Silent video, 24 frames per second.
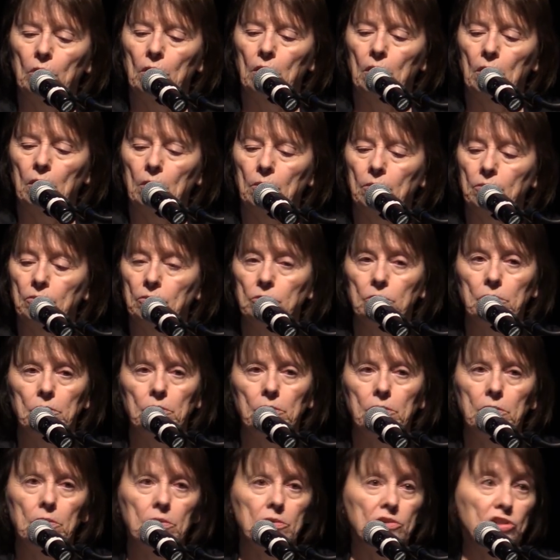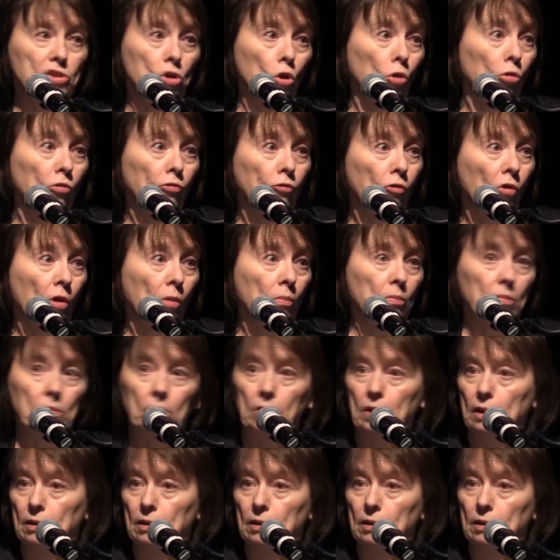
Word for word: um, stole from,